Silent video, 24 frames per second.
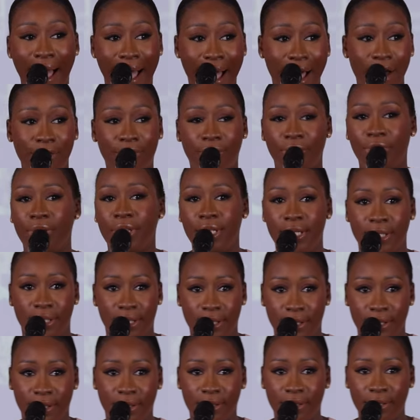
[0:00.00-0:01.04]
have
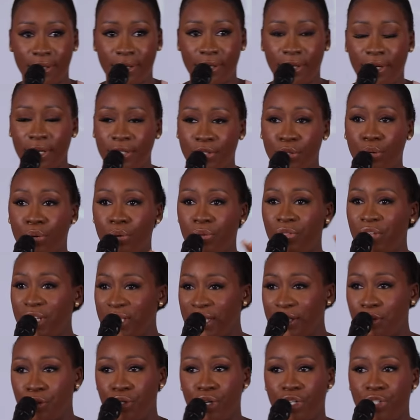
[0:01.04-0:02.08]
thesis. So
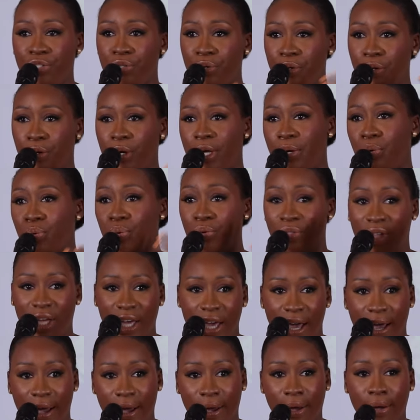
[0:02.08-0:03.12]
thesis just show you okay, who
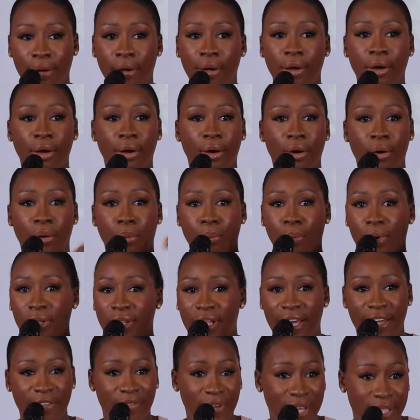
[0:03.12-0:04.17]
they are,
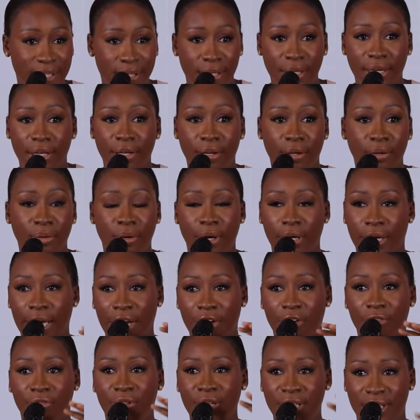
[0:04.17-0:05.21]
what they're investing in, what
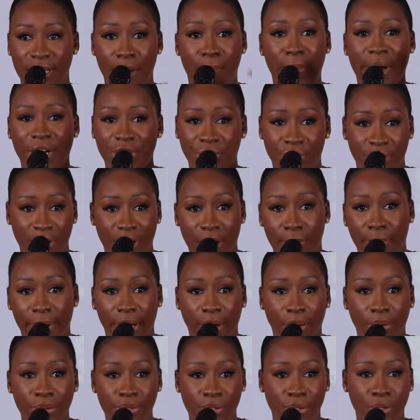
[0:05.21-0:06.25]
kind of things they're passionate
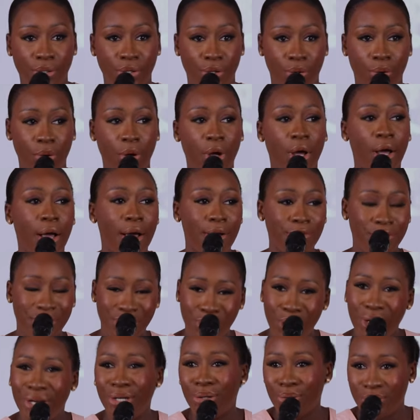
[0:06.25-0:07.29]
about. You know,
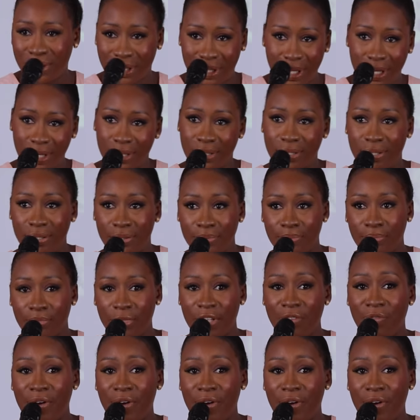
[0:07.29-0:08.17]
study those things.